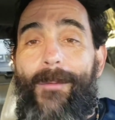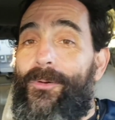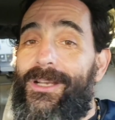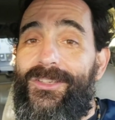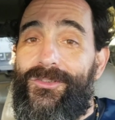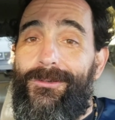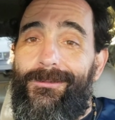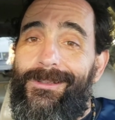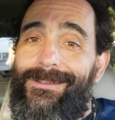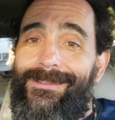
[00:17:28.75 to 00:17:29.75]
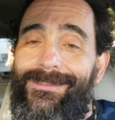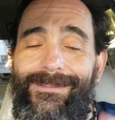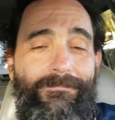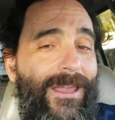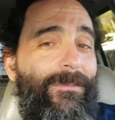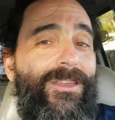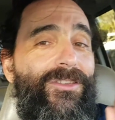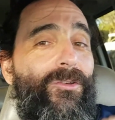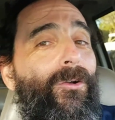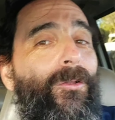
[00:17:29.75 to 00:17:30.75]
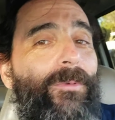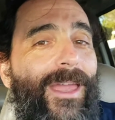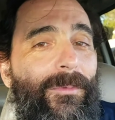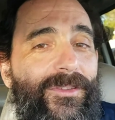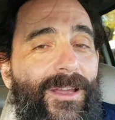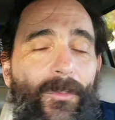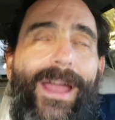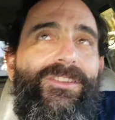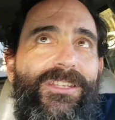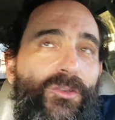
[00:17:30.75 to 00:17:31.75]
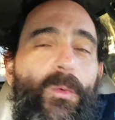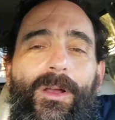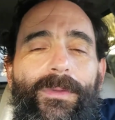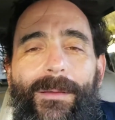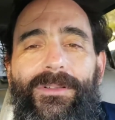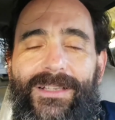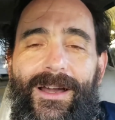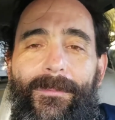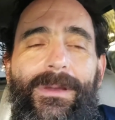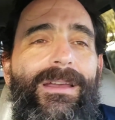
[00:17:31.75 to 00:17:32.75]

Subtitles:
Pretty soon, maybe you'll be able to come. Well, actually, you will be able to come,